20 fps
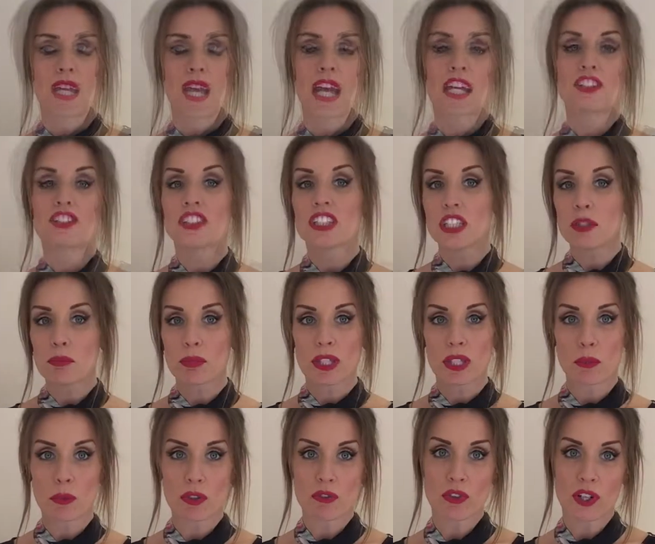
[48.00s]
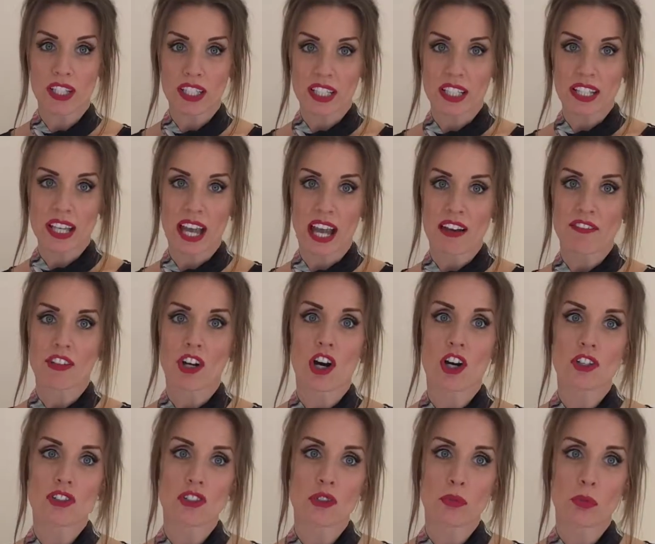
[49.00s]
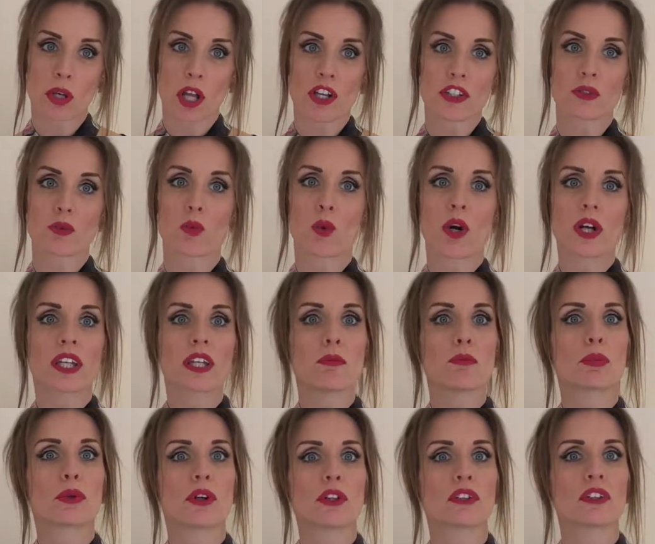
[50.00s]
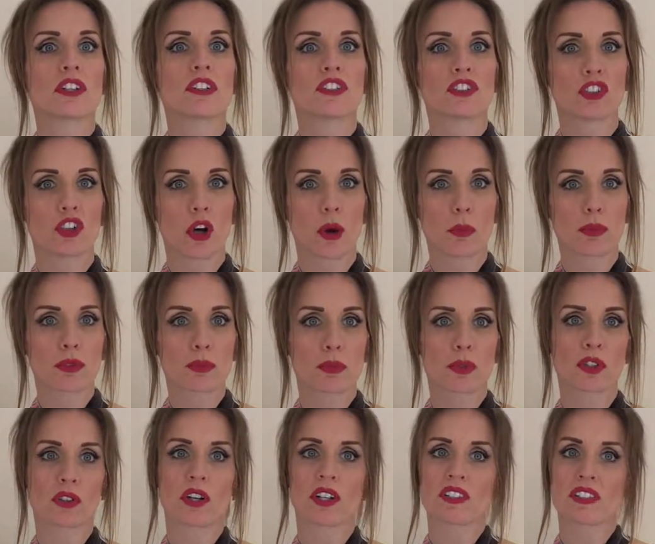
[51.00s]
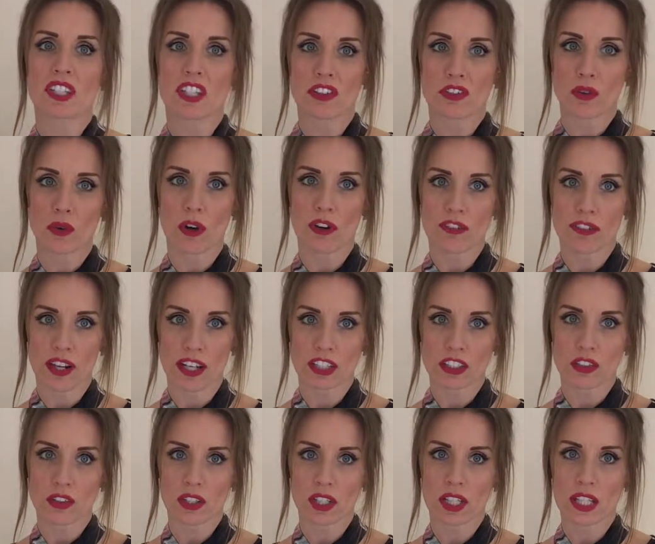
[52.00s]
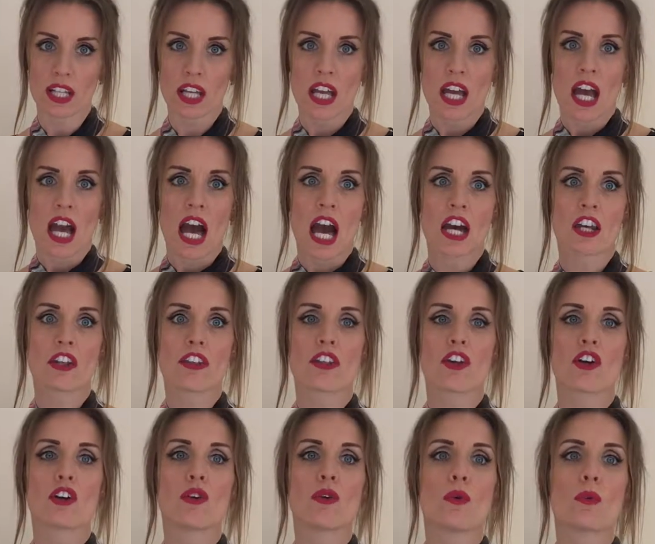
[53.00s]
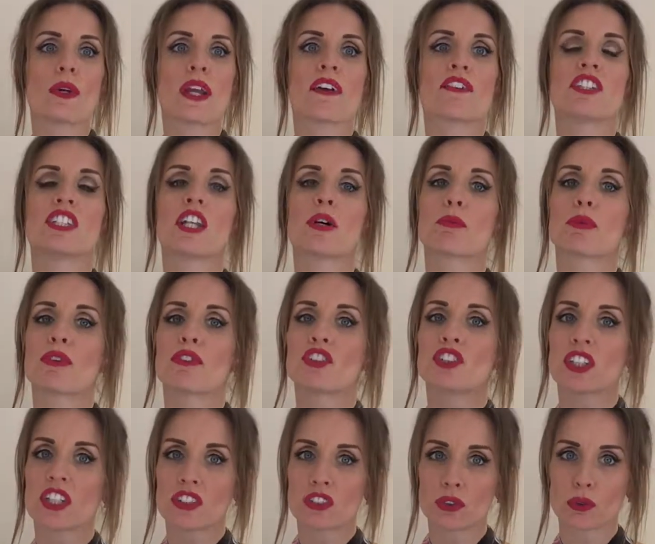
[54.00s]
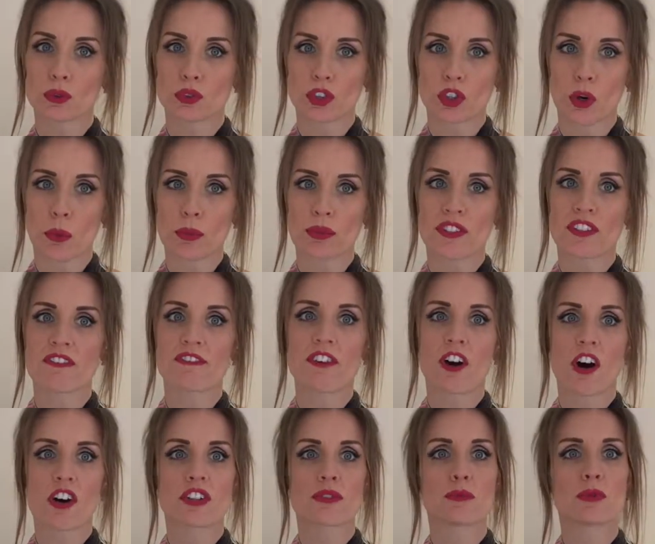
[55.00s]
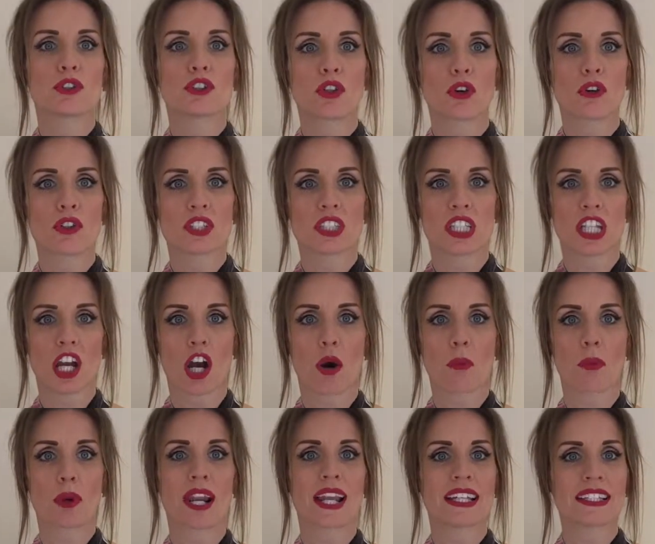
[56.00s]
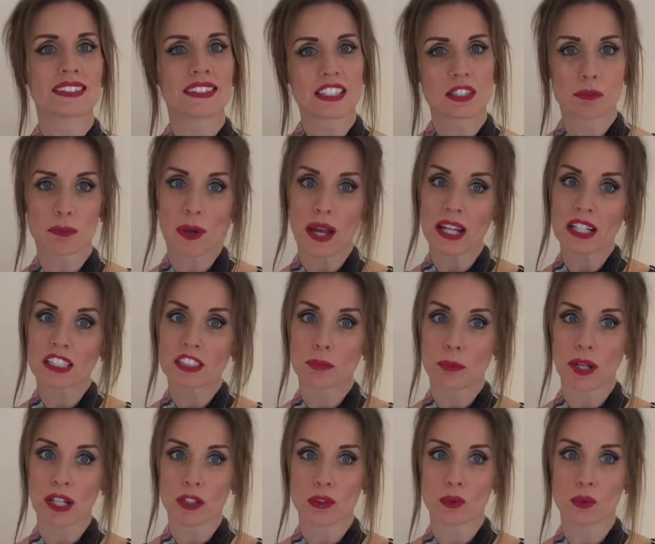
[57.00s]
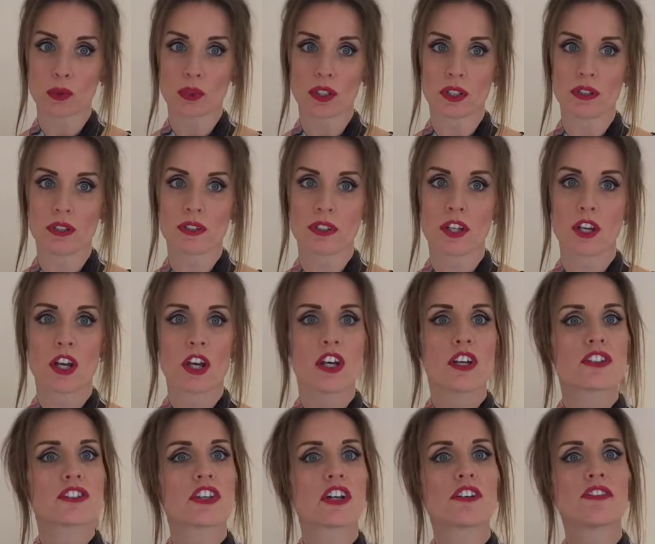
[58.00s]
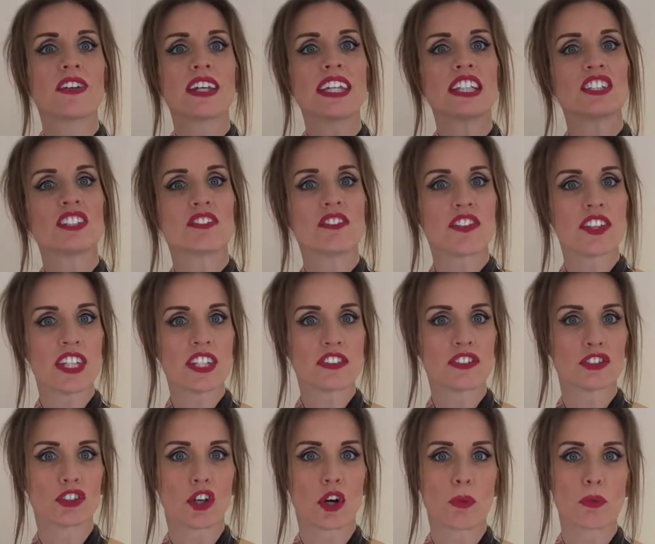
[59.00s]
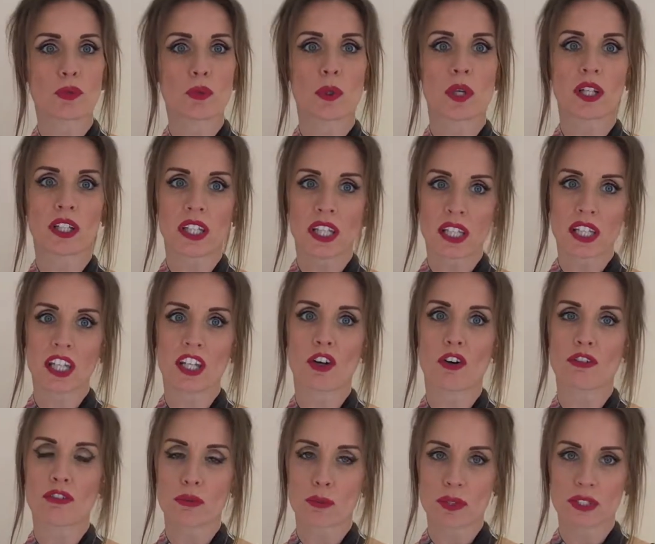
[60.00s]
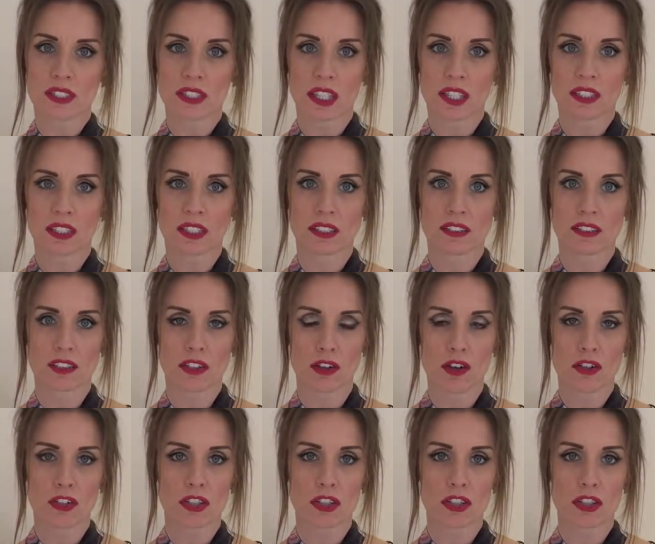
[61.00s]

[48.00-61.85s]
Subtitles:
At G&B we regularly have 100 plus work in progress jobs progressing through our factory. And although we have a number of scheduled jobs, the vast majority are placed as back-to-back orders. So for each of these jobs, we are kicking off from a standing start.